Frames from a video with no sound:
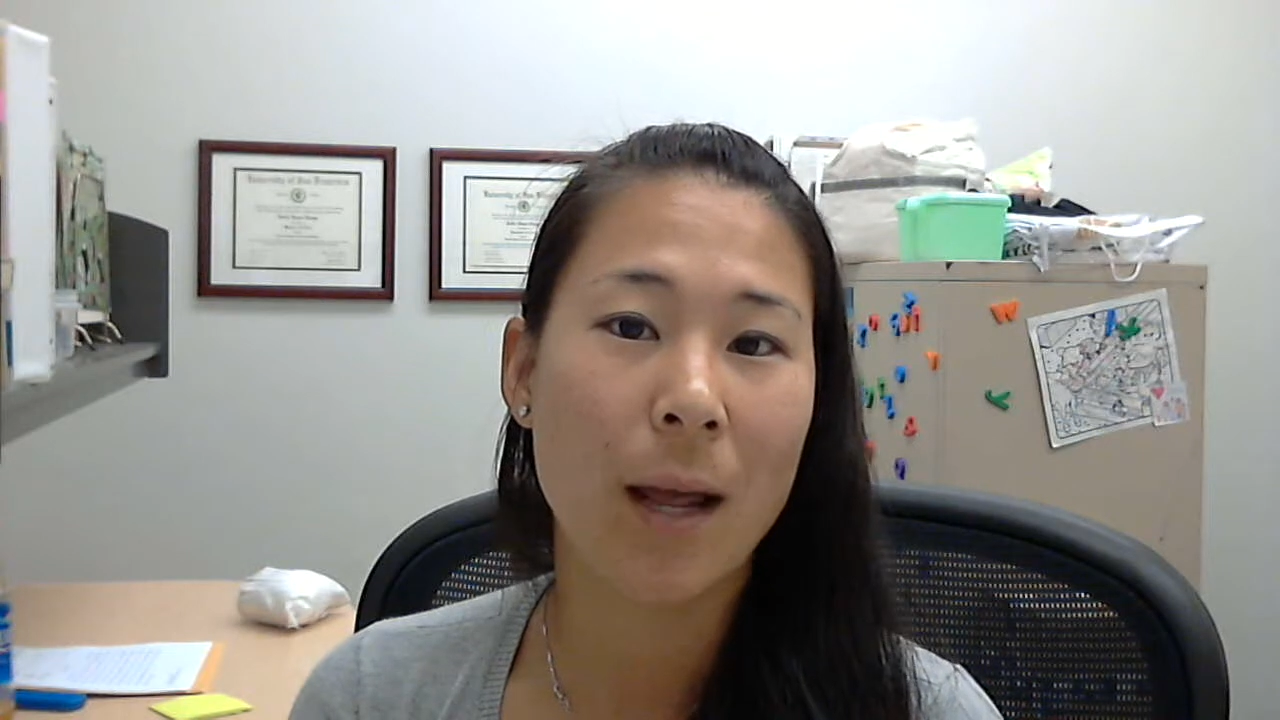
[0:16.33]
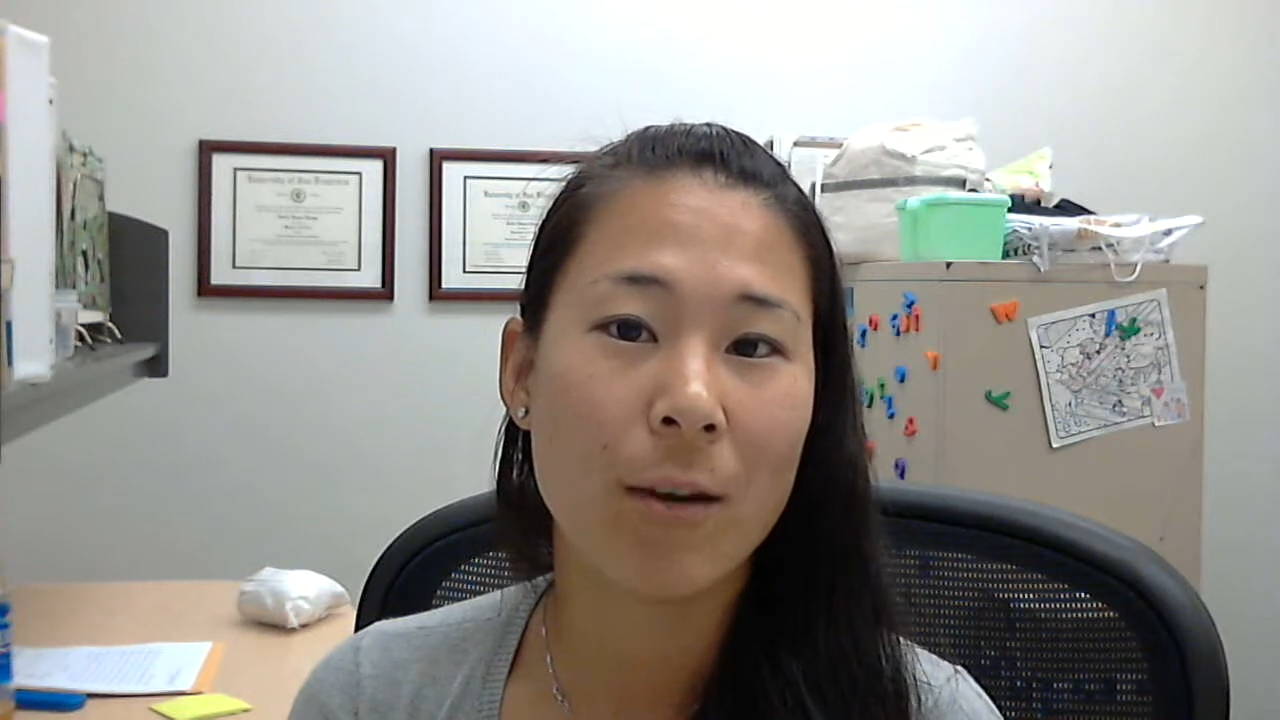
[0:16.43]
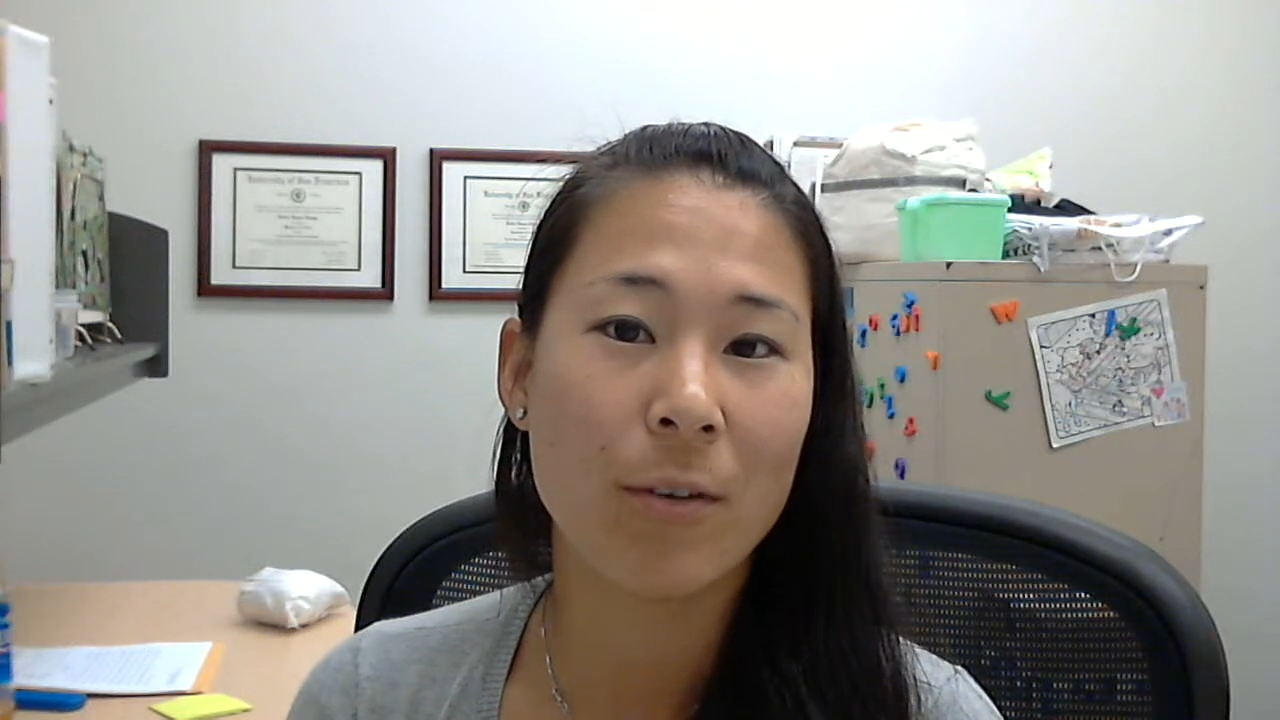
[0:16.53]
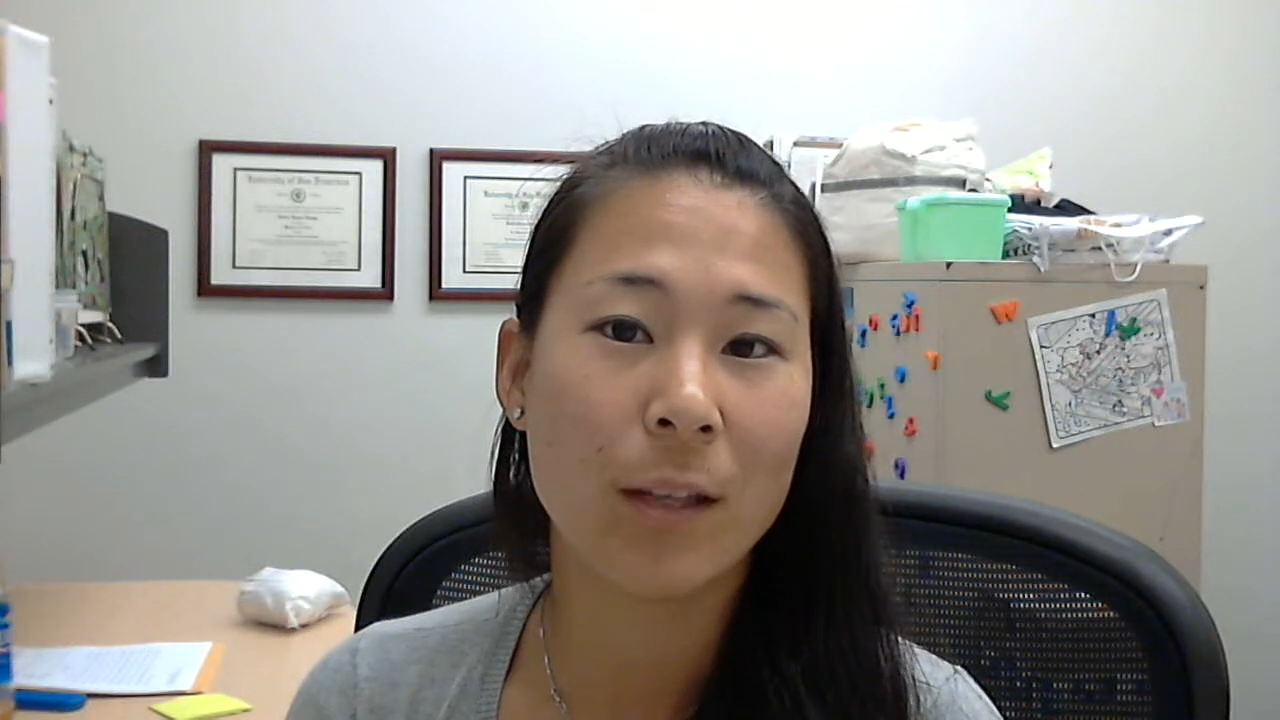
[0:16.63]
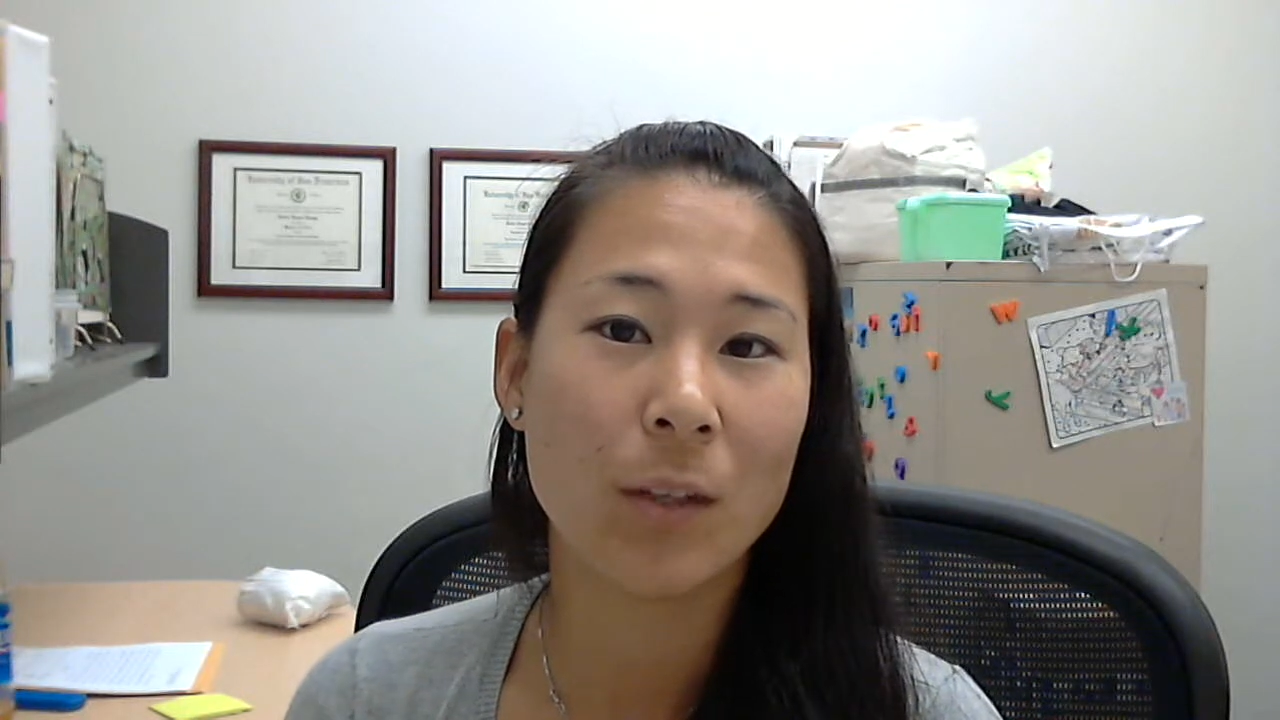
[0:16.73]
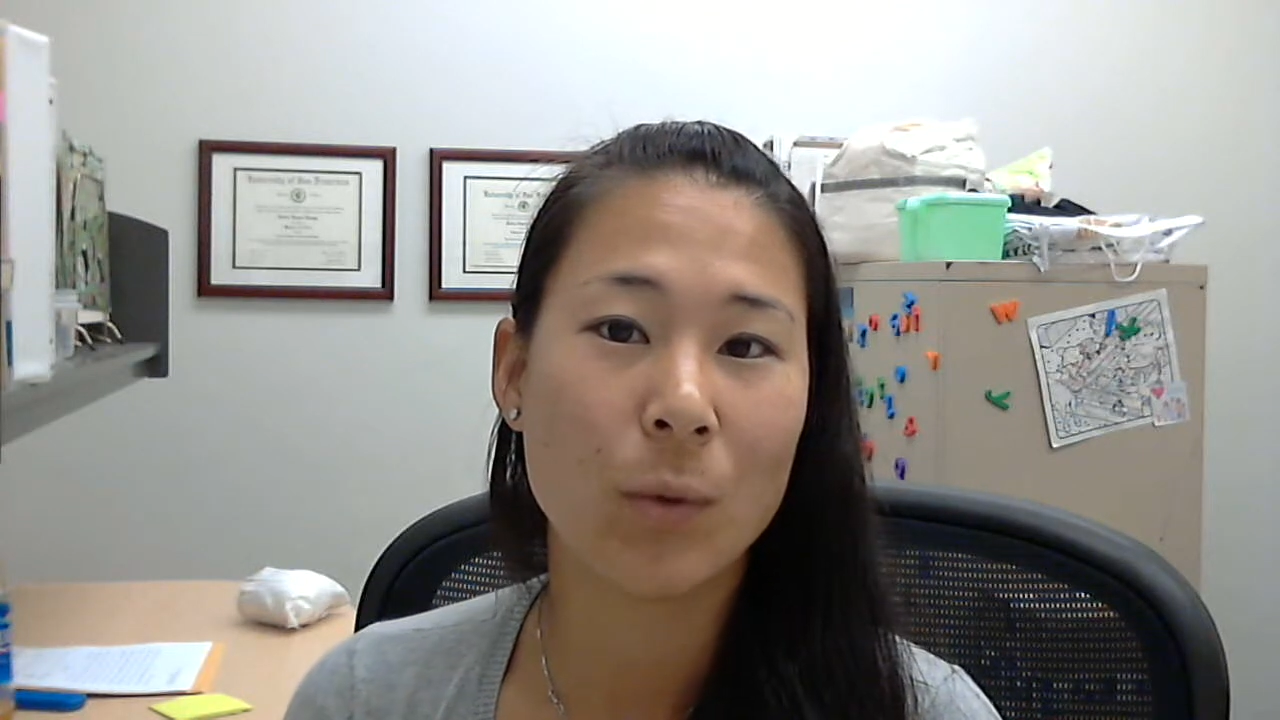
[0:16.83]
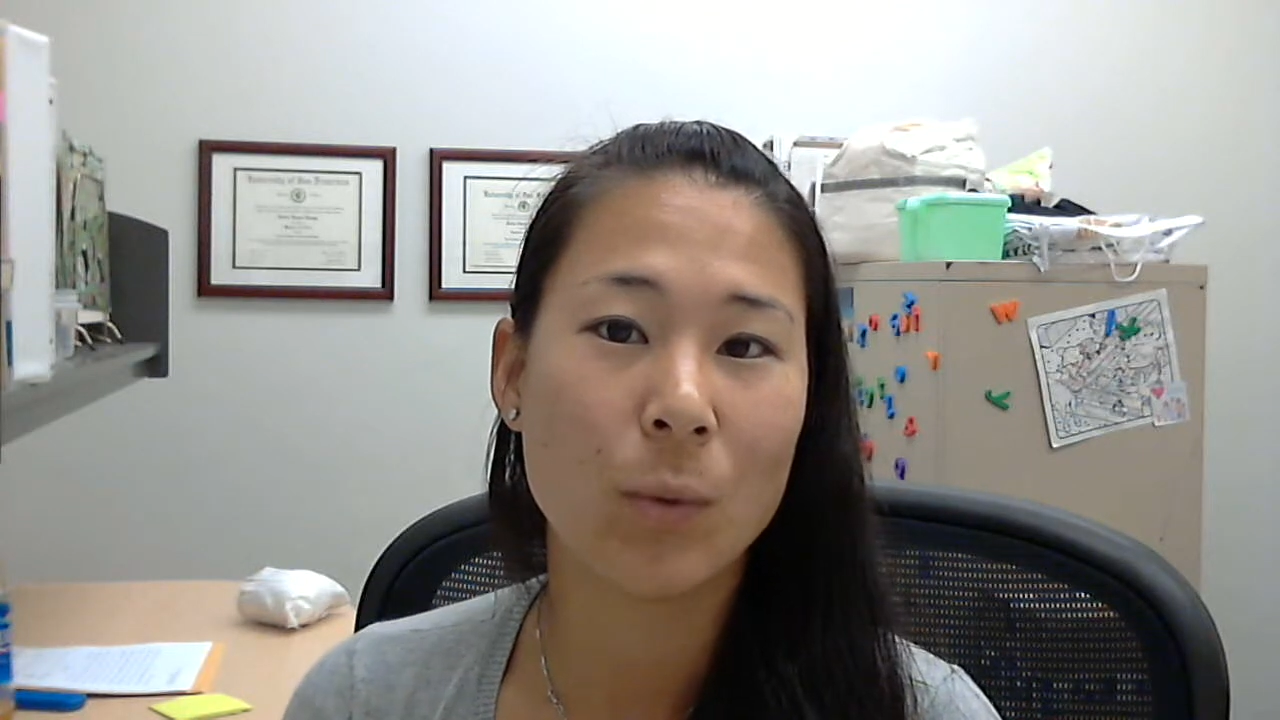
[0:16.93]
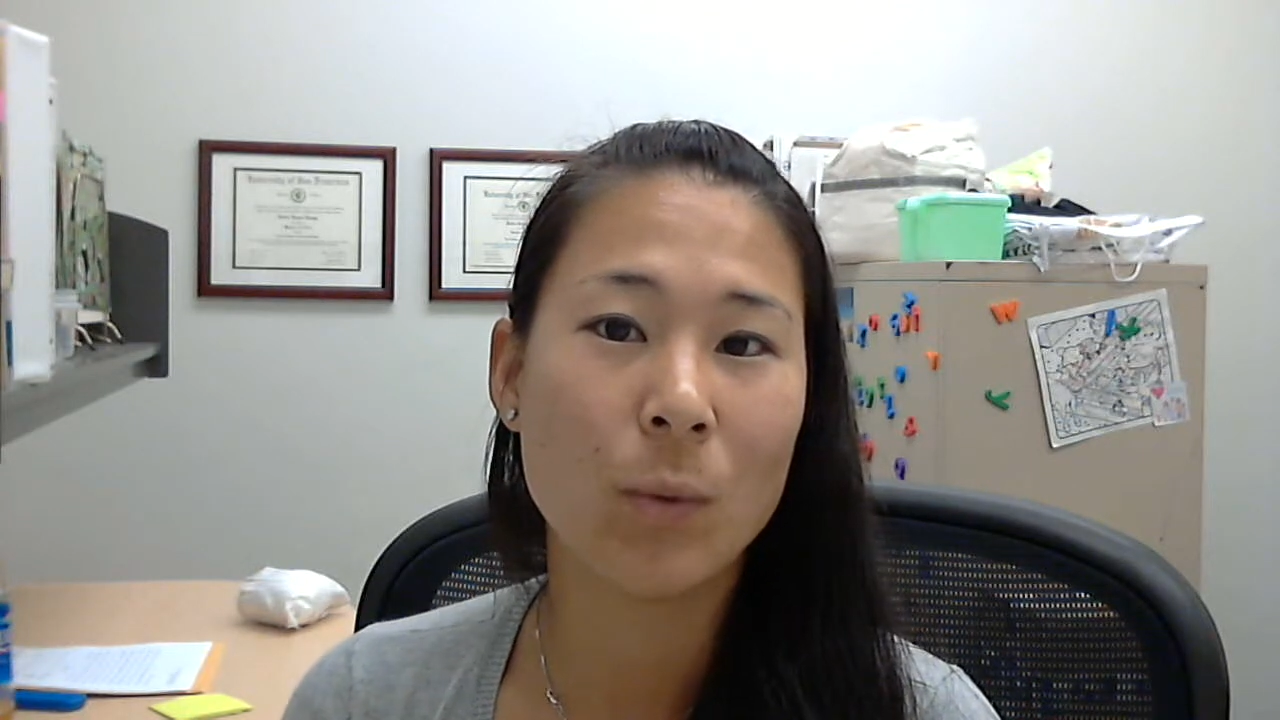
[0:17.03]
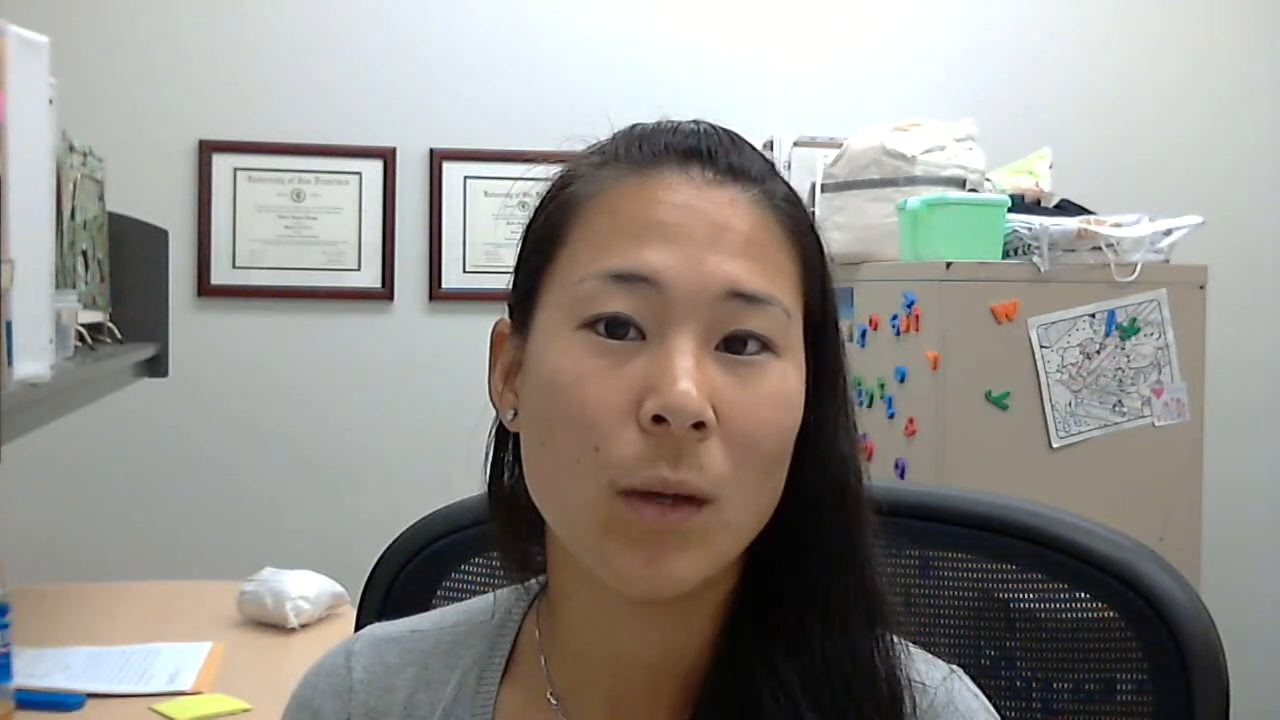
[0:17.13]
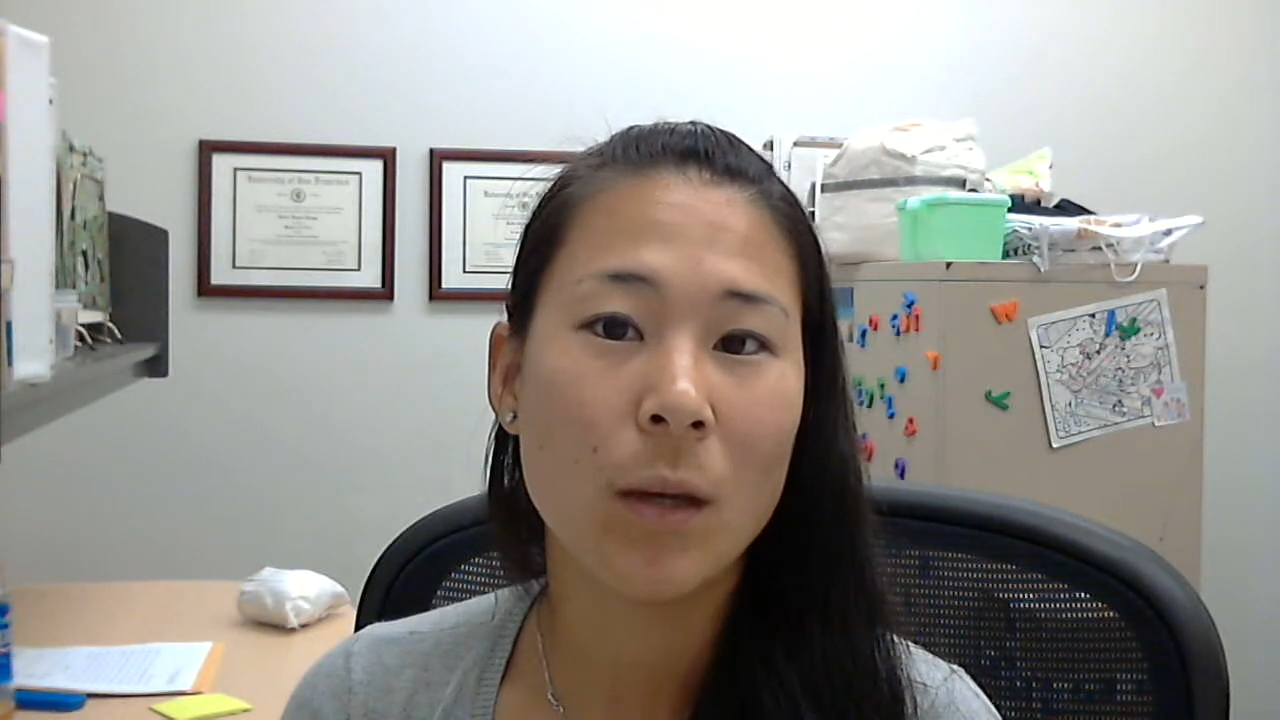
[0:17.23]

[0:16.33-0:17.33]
have on you.